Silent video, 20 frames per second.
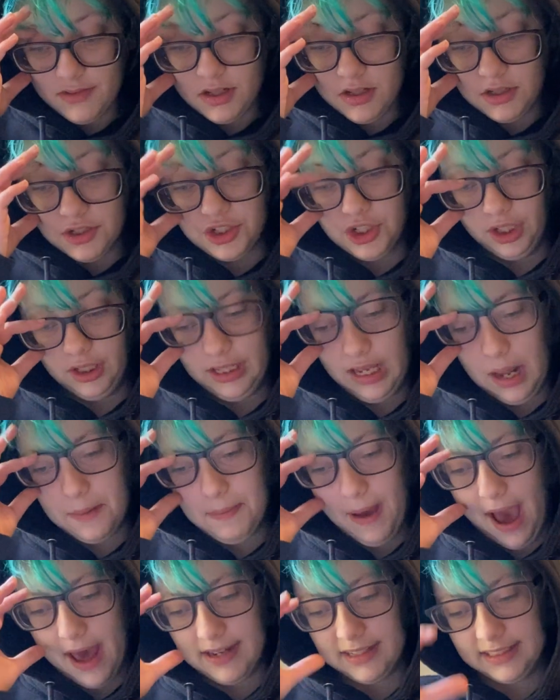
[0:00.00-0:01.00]
Shilian
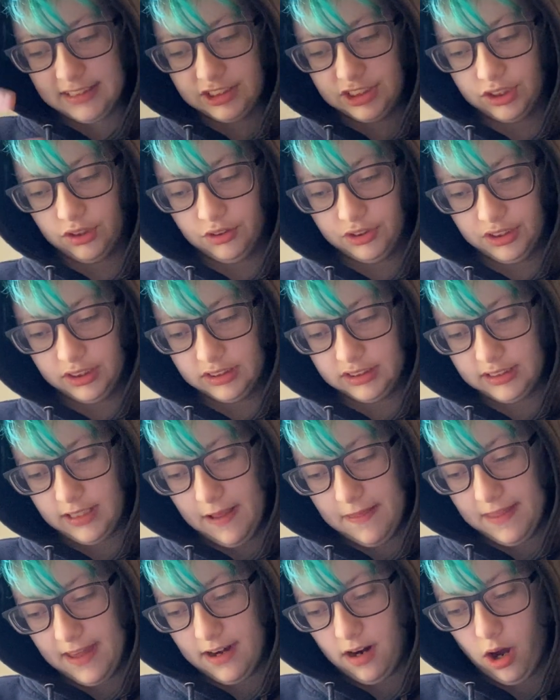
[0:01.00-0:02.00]
patted his shoulders
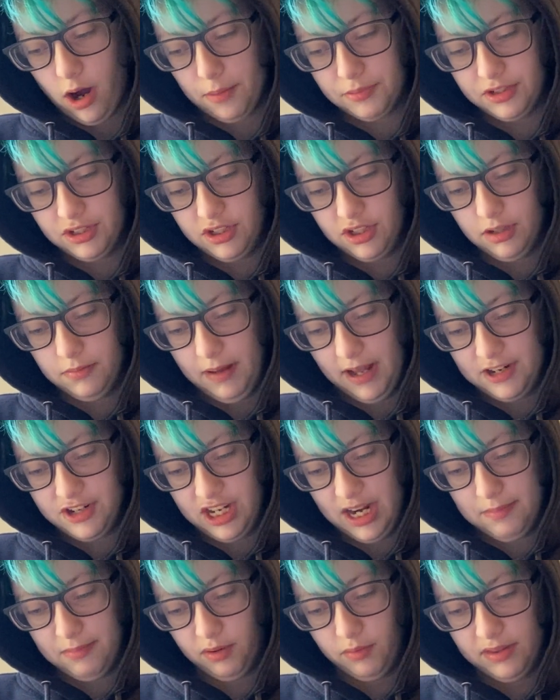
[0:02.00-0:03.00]
and then hopped into the
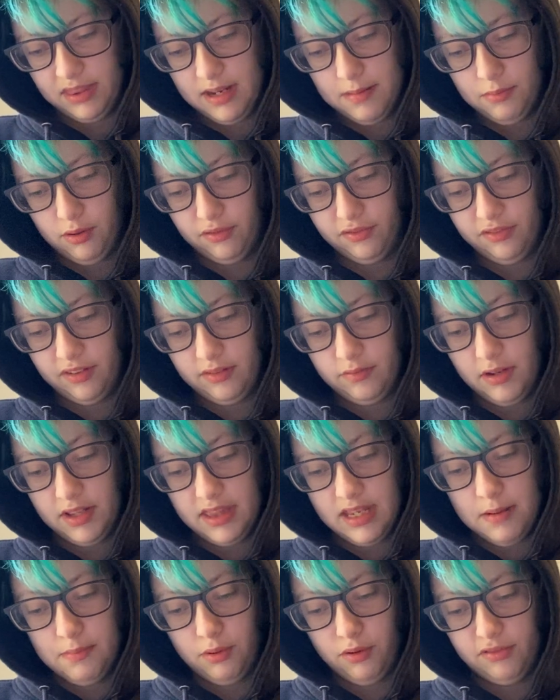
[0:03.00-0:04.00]
bedchamber with
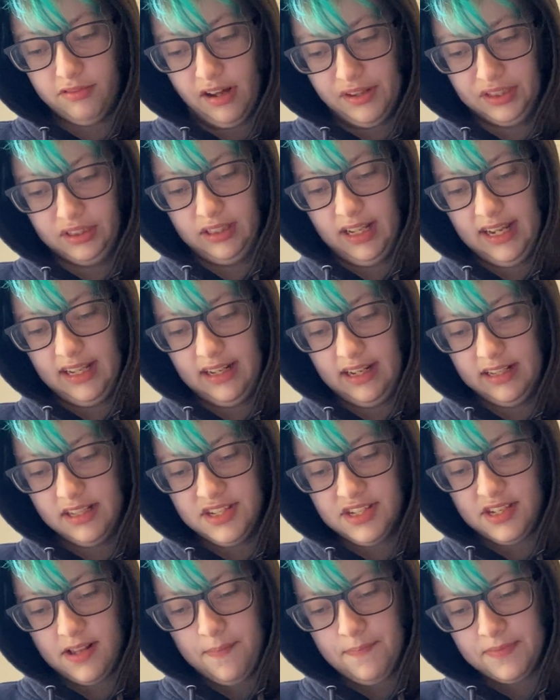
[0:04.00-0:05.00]
nimble feather
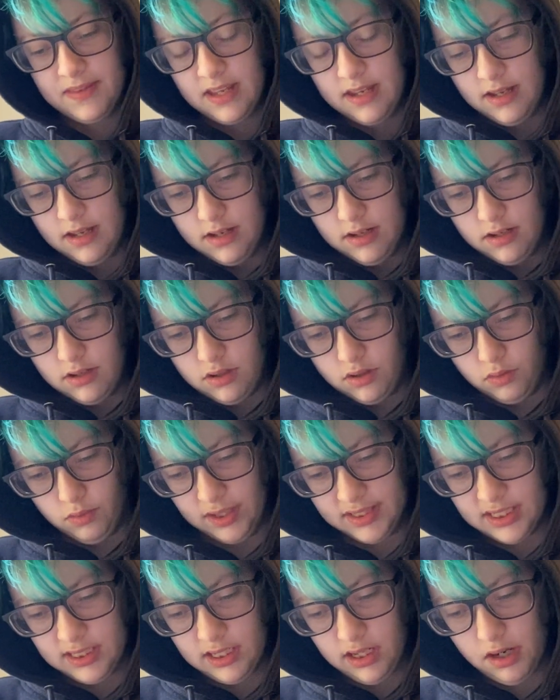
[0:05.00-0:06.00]
lightness.
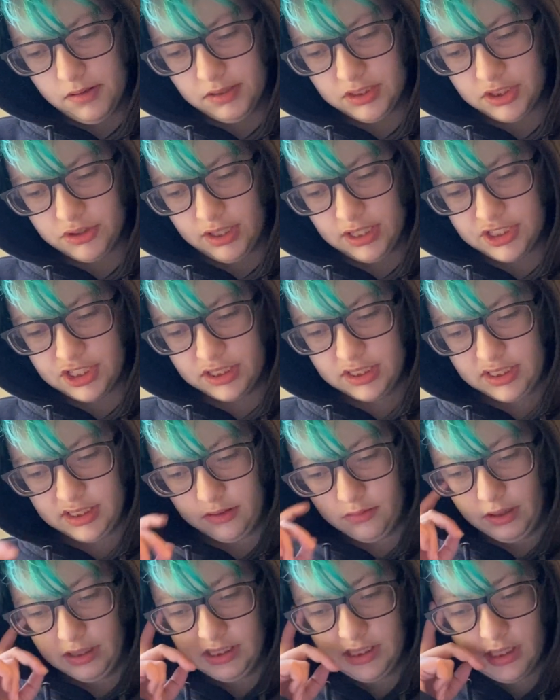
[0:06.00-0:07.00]
Wasn't there a restriction
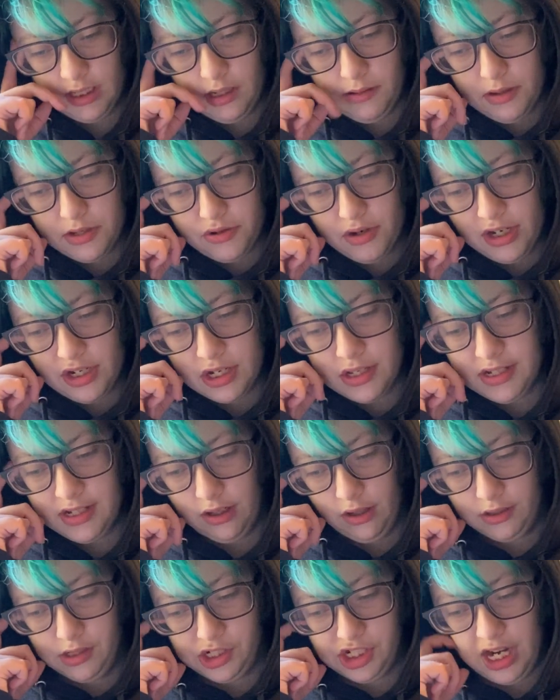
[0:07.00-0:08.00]
seal
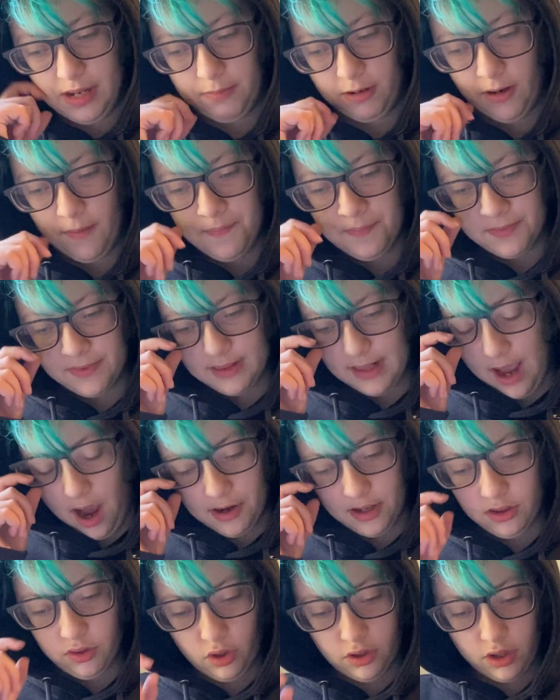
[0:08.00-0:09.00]
in the chamber? How
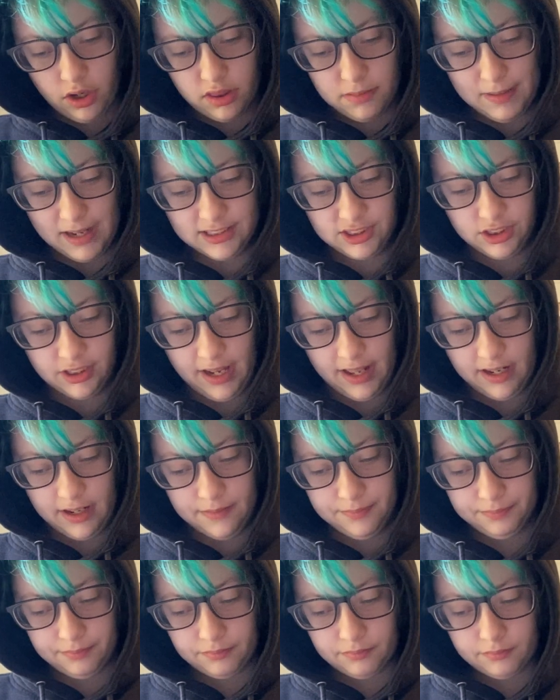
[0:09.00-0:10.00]
did Lord Earthmaster get in?